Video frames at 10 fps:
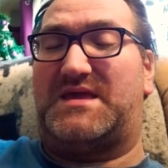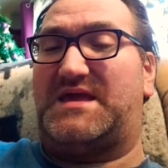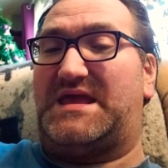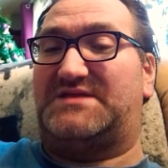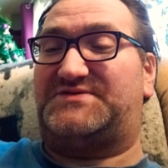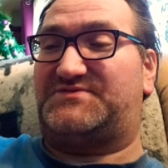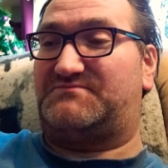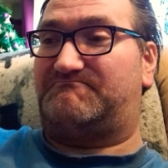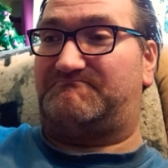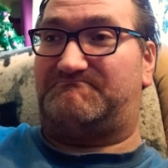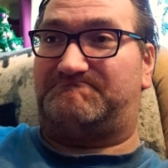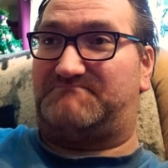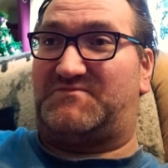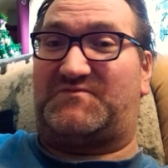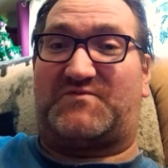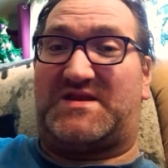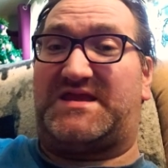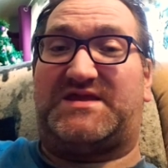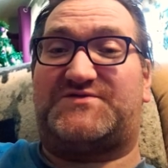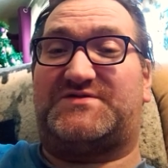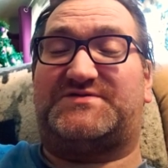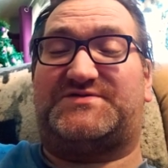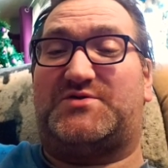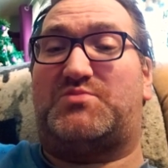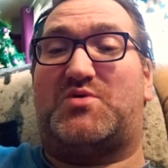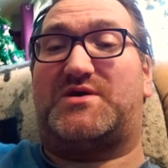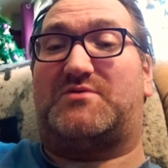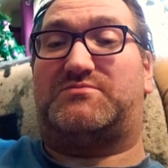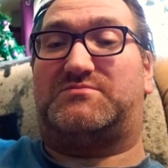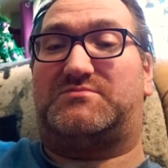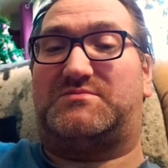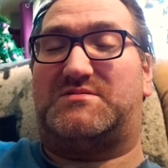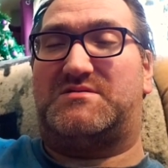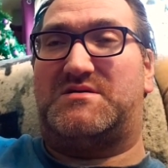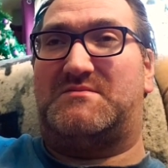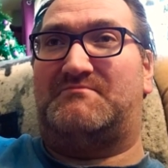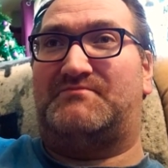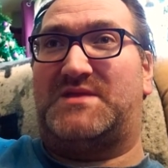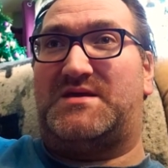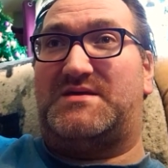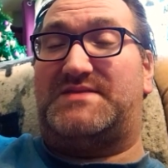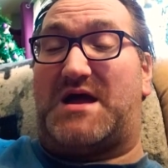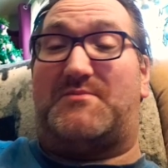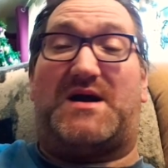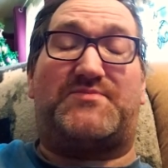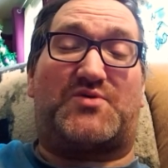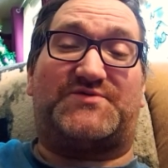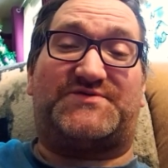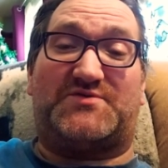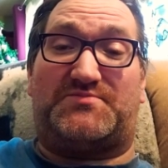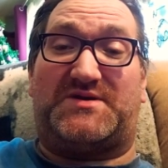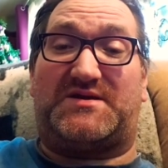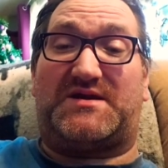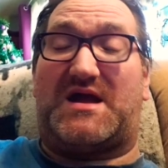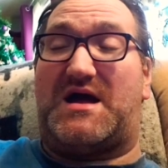It's Freddie Kitchens 2.0. Now, my personal pick,